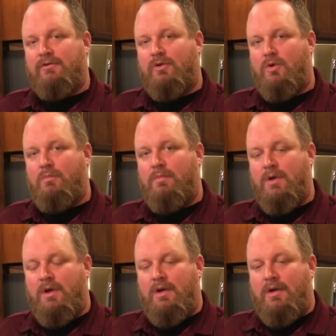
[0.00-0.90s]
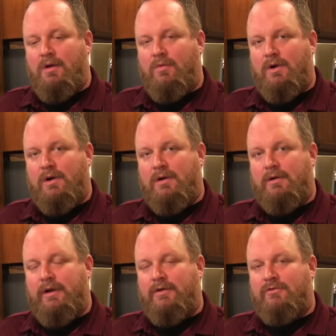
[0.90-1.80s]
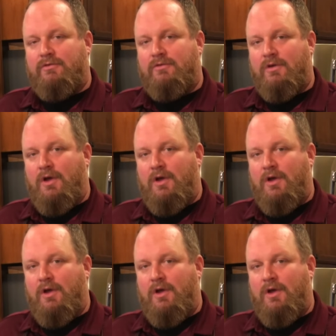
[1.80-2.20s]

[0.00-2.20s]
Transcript: home where it's